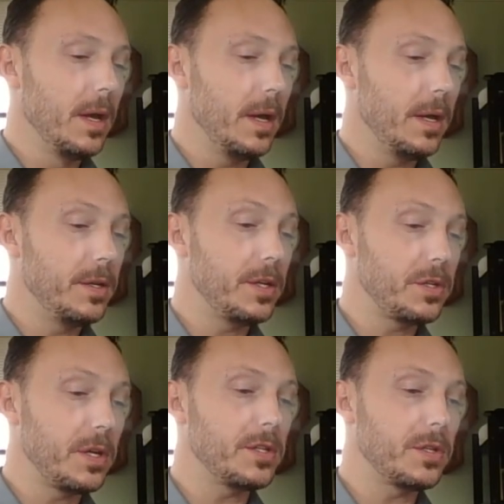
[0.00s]
Uh,
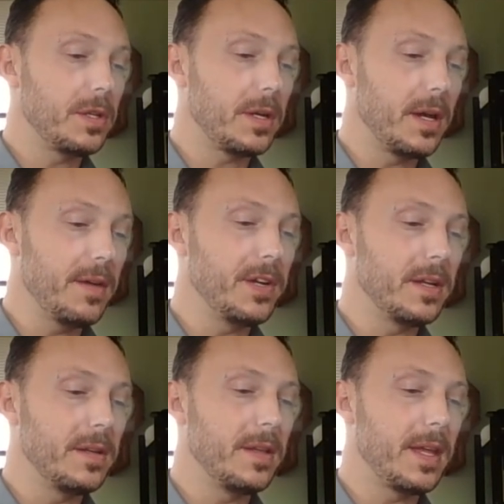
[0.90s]
discuss the
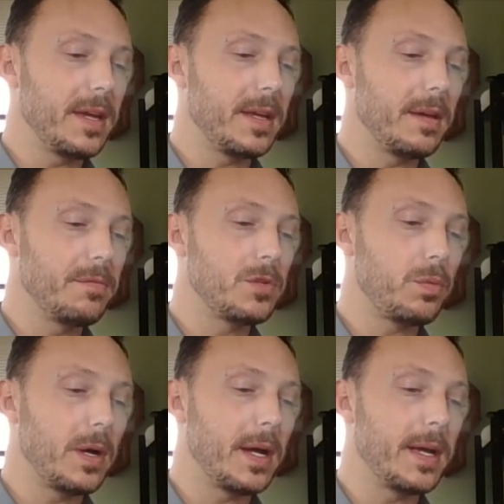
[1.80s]
covenant that gives
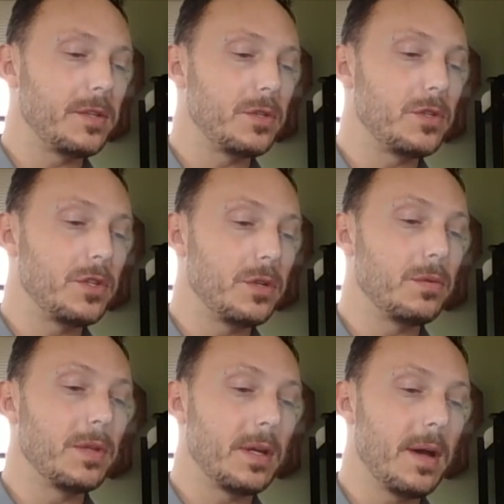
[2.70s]
rise
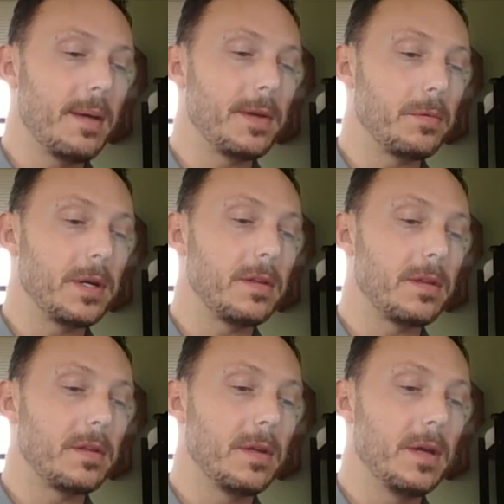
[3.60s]
to the
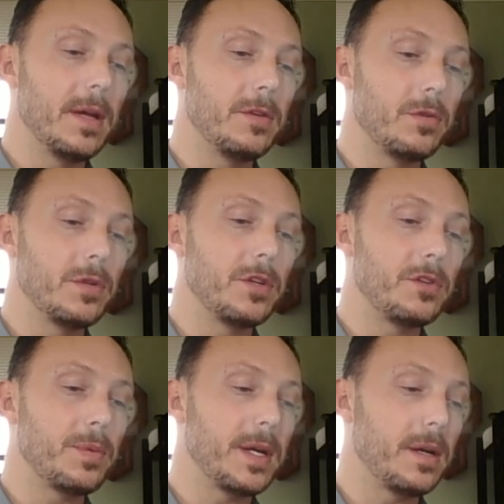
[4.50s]
Commonwealth,
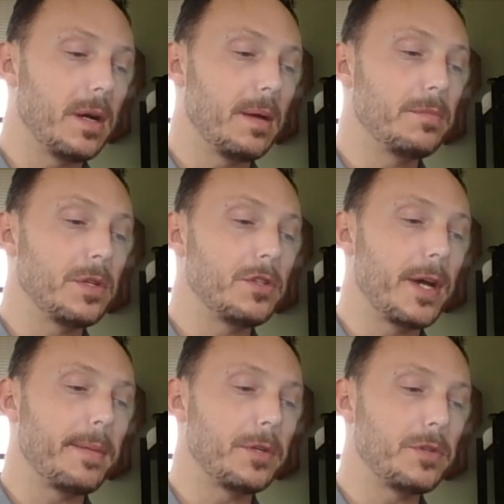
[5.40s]
introduced by Hobbes in
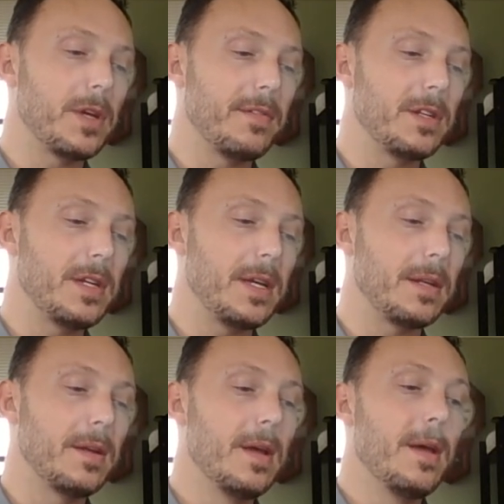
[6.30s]
chapter
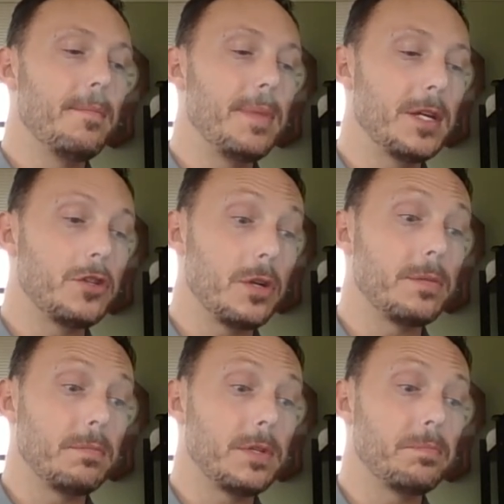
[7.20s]
17 being
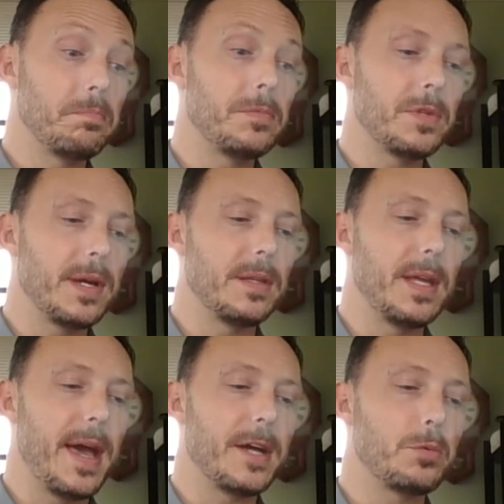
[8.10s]
sure to cite
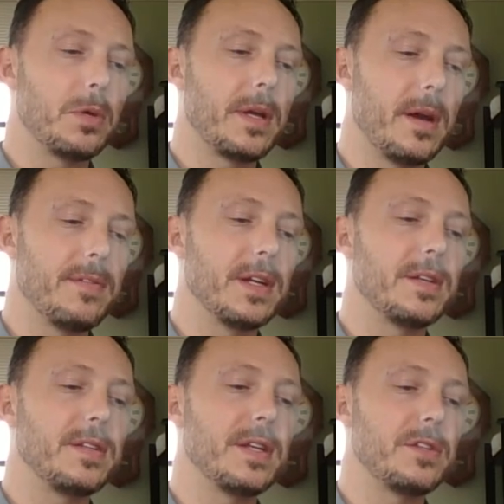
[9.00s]
the actual
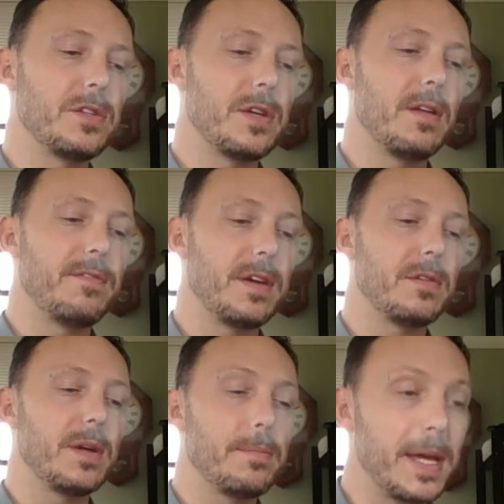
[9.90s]
covenant itself
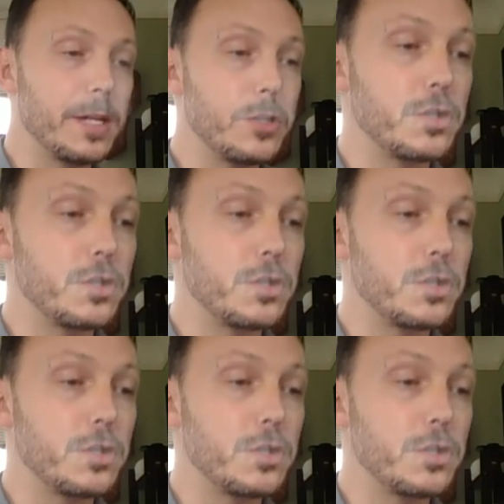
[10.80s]
found on page